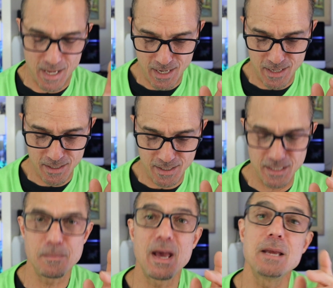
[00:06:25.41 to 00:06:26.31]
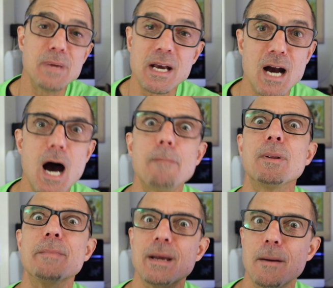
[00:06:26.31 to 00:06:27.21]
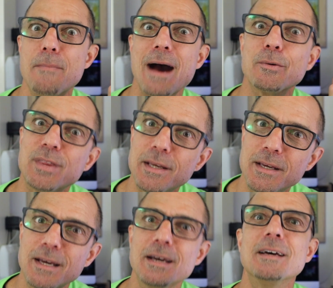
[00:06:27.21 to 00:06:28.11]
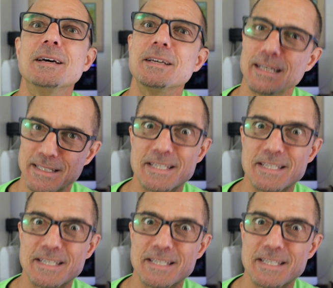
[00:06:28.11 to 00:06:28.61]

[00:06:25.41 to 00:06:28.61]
and he paid me a compliment about it's